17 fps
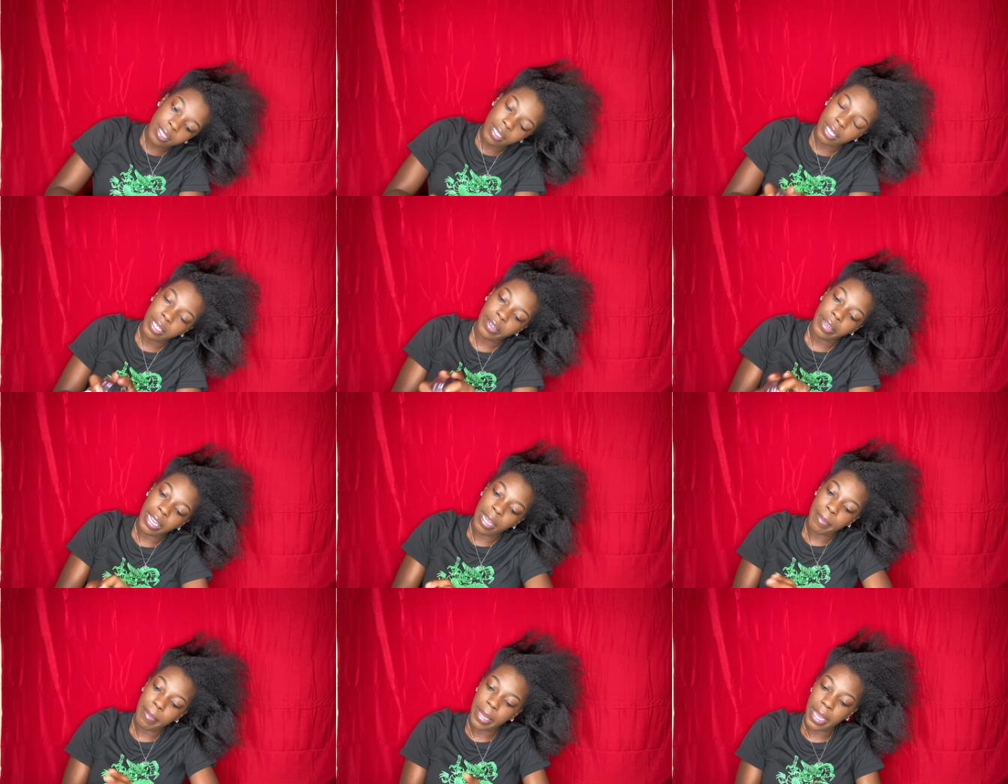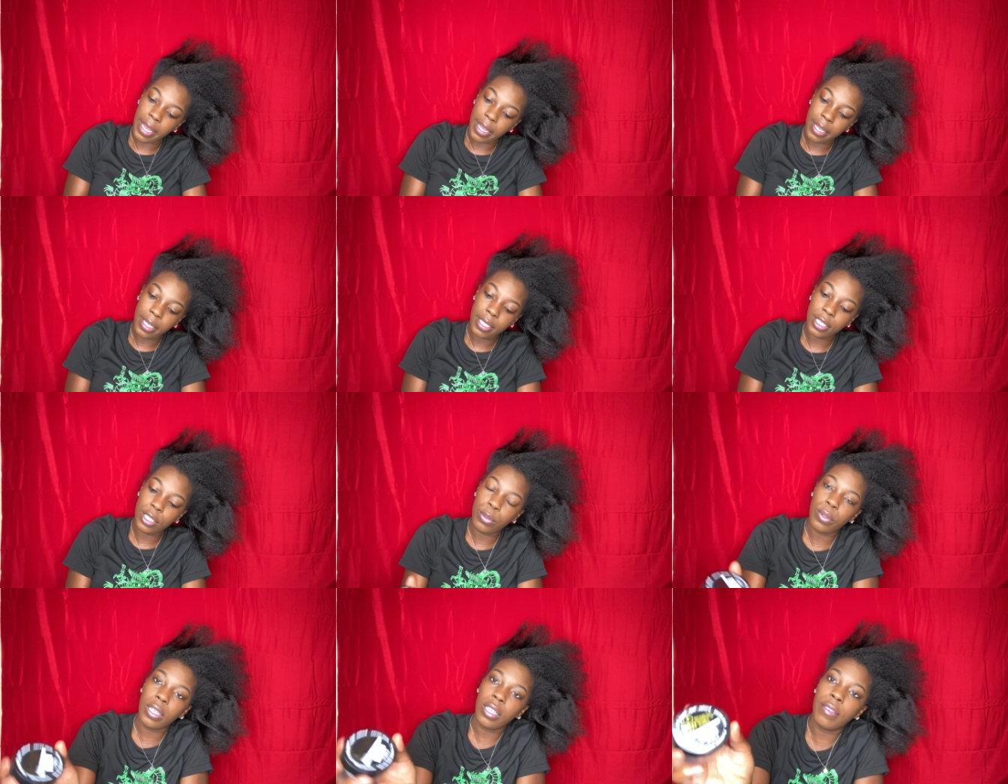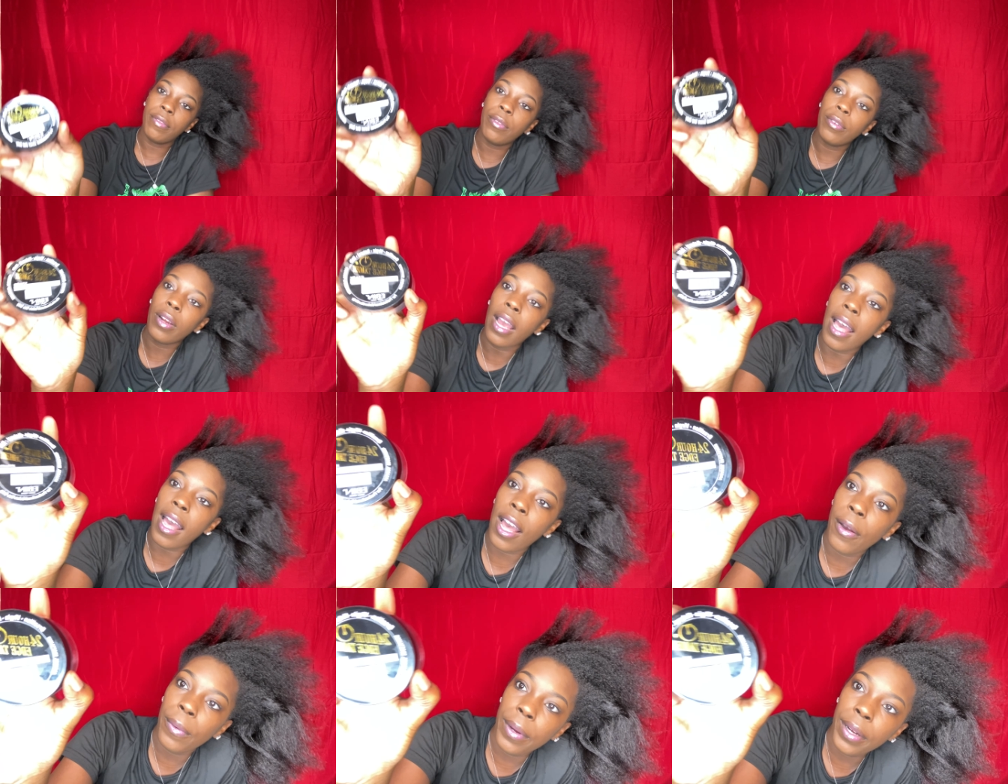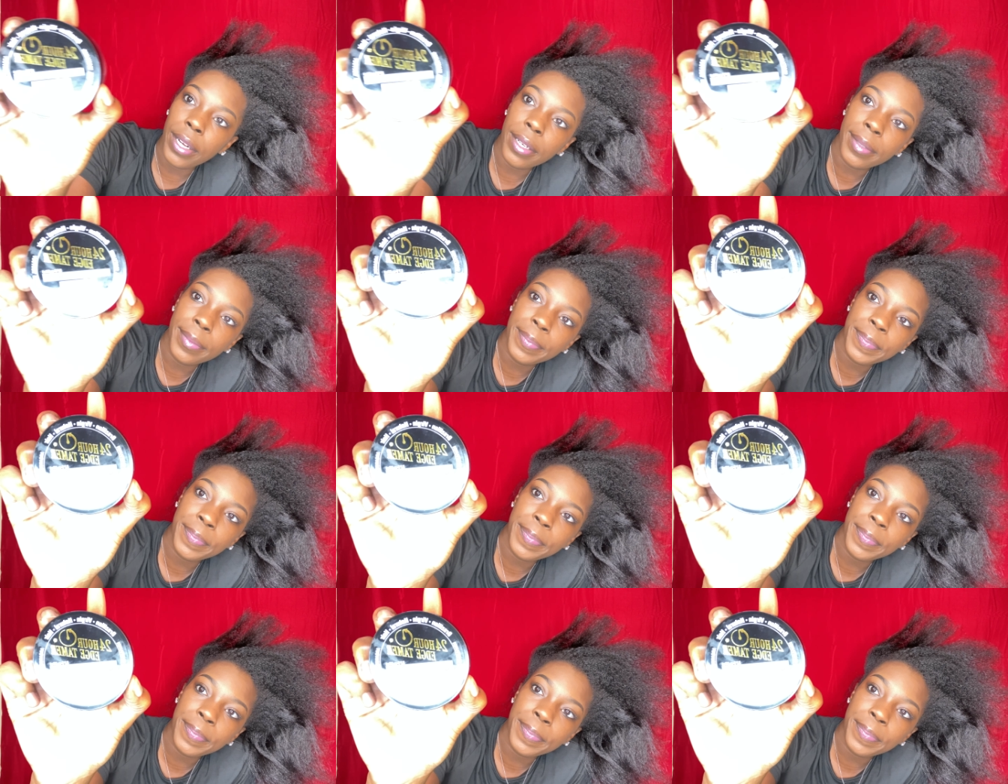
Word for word: gonna grab my twenty-four hour